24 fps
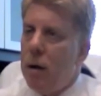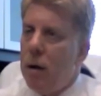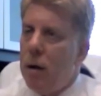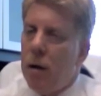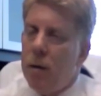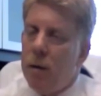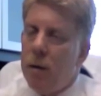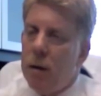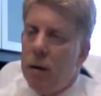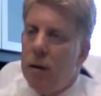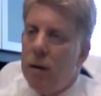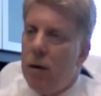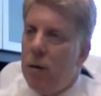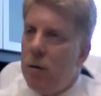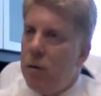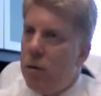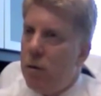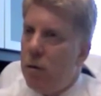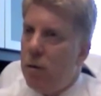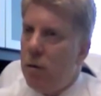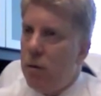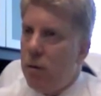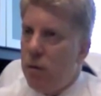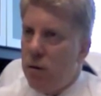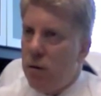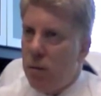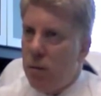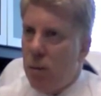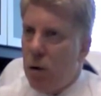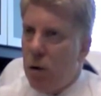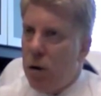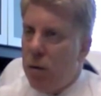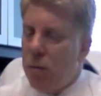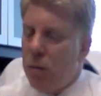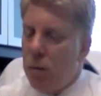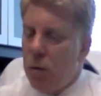and I think that it was a
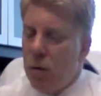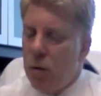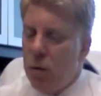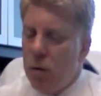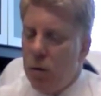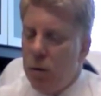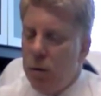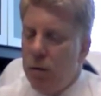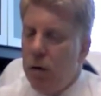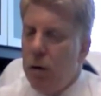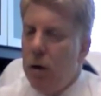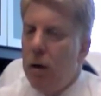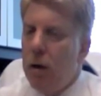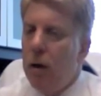smart move,